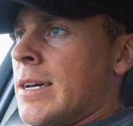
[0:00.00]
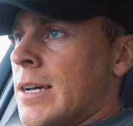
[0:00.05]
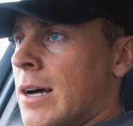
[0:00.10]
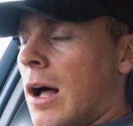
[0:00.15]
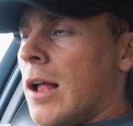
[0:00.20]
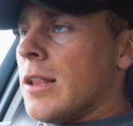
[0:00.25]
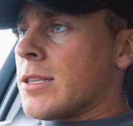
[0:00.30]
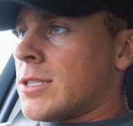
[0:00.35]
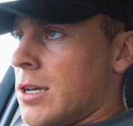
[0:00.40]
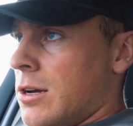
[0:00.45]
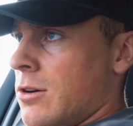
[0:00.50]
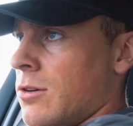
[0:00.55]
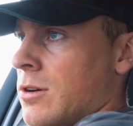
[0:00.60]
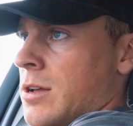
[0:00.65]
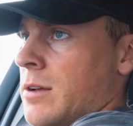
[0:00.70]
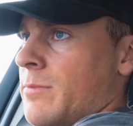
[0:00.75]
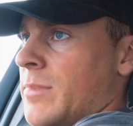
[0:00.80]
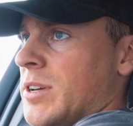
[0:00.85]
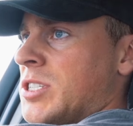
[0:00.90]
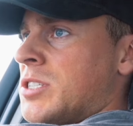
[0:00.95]
Also,
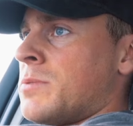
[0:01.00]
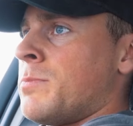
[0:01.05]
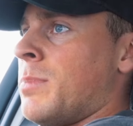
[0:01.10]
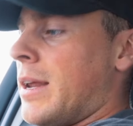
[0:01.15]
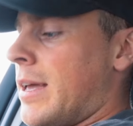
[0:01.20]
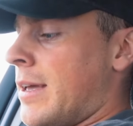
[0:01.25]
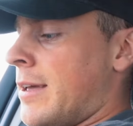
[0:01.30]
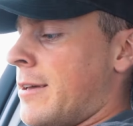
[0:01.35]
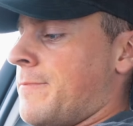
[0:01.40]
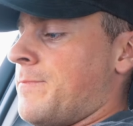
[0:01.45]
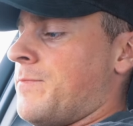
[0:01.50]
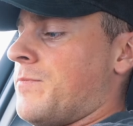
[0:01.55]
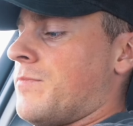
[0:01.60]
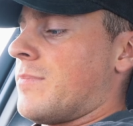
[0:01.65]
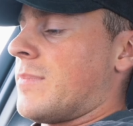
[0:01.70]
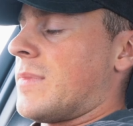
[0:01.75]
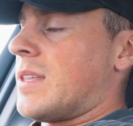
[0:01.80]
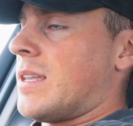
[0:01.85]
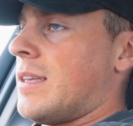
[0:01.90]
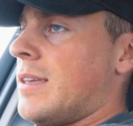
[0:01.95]
my split
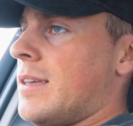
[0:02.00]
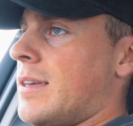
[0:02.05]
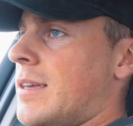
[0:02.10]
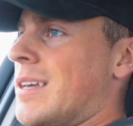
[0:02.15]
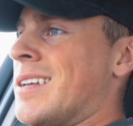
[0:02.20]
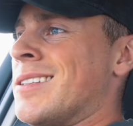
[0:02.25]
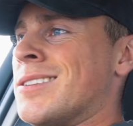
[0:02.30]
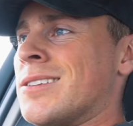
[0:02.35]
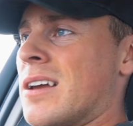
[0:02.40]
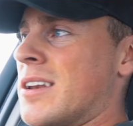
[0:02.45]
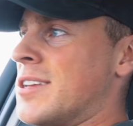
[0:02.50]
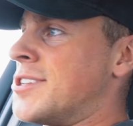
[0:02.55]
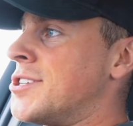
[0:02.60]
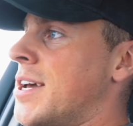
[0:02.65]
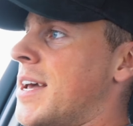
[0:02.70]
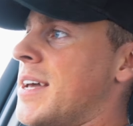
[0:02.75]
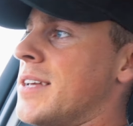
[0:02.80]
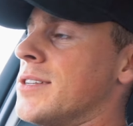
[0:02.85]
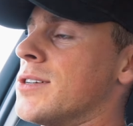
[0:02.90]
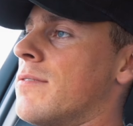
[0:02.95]
going to
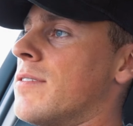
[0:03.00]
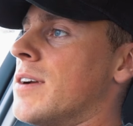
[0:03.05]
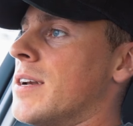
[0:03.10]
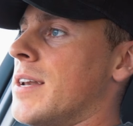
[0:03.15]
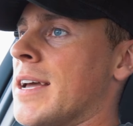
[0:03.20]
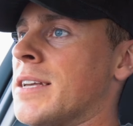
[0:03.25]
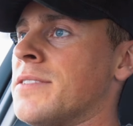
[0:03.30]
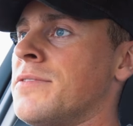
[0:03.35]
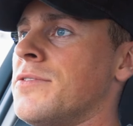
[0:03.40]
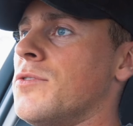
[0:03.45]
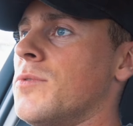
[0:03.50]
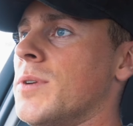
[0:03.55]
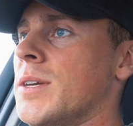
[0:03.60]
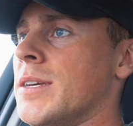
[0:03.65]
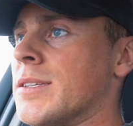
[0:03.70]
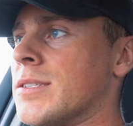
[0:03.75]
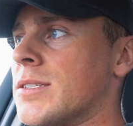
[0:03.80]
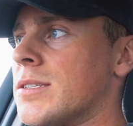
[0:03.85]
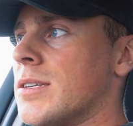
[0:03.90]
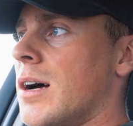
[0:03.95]
change over the next few
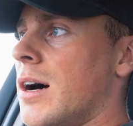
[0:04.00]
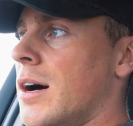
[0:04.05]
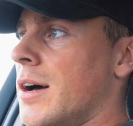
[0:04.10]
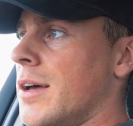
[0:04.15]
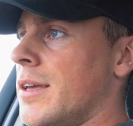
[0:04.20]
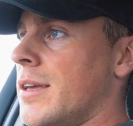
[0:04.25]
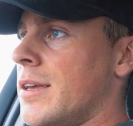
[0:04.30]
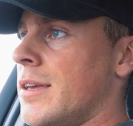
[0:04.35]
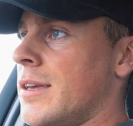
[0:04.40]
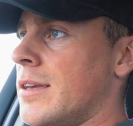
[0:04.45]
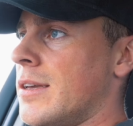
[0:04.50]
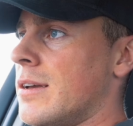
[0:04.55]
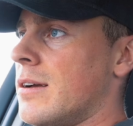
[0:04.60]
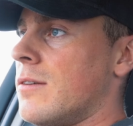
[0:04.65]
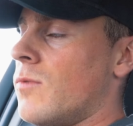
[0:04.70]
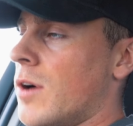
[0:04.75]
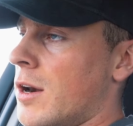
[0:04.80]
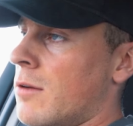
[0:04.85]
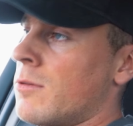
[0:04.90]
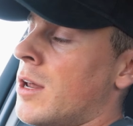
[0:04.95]
weeks. I
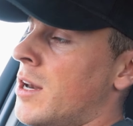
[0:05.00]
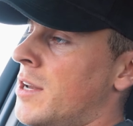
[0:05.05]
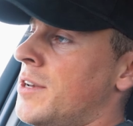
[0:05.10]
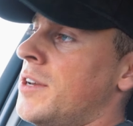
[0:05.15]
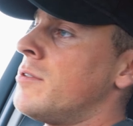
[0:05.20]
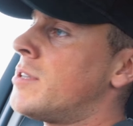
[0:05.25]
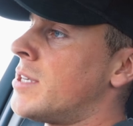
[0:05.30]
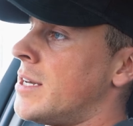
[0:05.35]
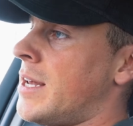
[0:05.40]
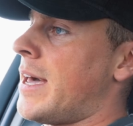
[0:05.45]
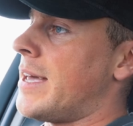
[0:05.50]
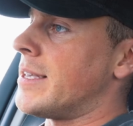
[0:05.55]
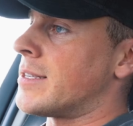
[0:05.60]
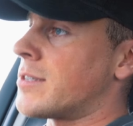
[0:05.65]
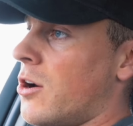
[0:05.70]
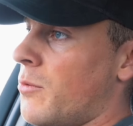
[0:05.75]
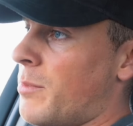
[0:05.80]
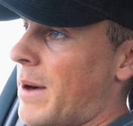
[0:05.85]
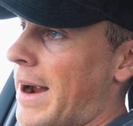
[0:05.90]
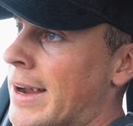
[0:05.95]
What I'm going to do today is
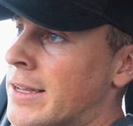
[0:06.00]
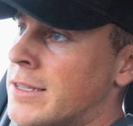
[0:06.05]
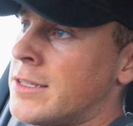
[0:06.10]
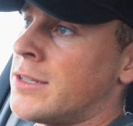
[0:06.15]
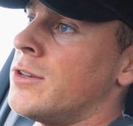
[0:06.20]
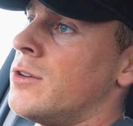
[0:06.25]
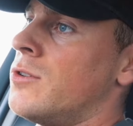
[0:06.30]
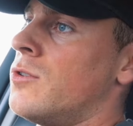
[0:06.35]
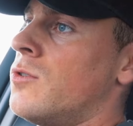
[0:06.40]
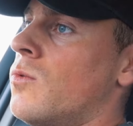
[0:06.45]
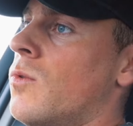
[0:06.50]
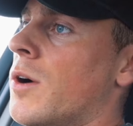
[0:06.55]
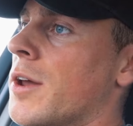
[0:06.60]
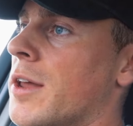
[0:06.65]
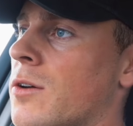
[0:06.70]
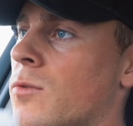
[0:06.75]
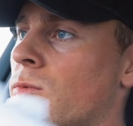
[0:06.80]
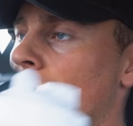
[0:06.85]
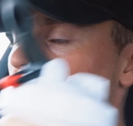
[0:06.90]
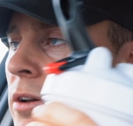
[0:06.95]
go back to
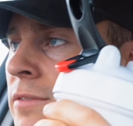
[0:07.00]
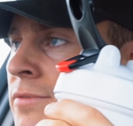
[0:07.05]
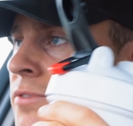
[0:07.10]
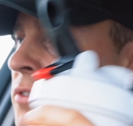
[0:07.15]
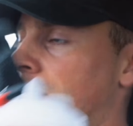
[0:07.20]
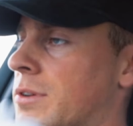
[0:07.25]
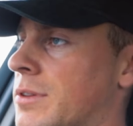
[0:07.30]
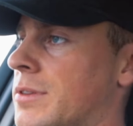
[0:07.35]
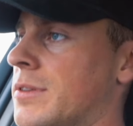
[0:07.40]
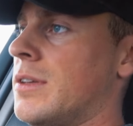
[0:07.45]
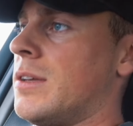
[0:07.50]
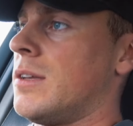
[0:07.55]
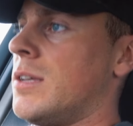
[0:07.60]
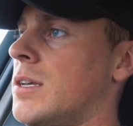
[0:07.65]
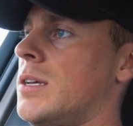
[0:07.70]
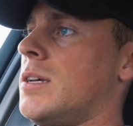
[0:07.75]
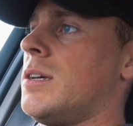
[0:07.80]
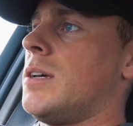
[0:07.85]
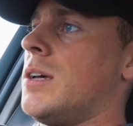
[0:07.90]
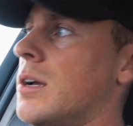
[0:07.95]
what I would have done
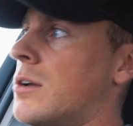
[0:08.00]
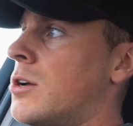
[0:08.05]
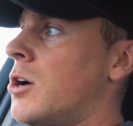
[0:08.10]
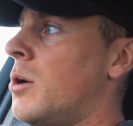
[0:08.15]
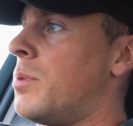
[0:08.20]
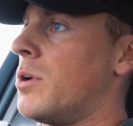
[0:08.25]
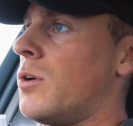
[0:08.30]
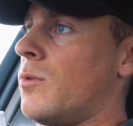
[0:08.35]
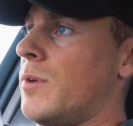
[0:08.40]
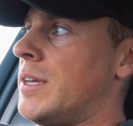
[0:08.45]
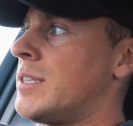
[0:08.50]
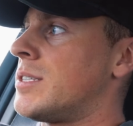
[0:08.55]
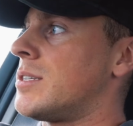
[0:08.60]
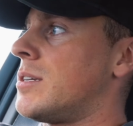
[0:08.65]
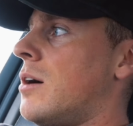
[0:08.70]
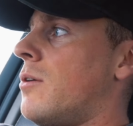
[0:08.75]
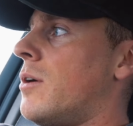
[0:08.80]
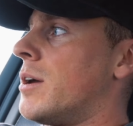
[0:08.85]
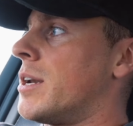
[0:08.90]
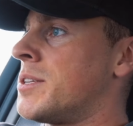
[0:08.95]
a couple of weeks
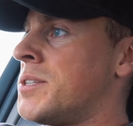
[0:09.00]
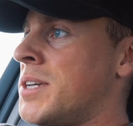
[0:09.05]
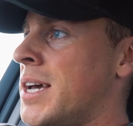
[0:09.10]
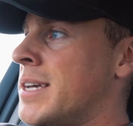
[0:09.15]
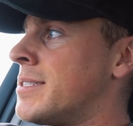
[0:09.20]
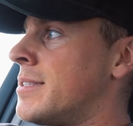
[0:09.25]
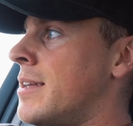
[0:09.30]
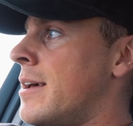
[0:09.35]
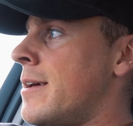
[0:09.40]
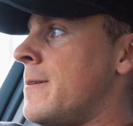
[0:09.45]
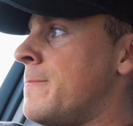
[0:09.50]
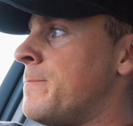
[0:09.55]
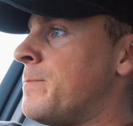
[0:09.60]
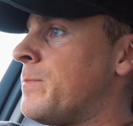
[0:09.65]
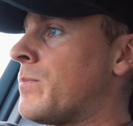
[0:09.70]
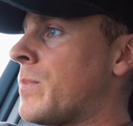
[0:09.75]
ago on a chest day.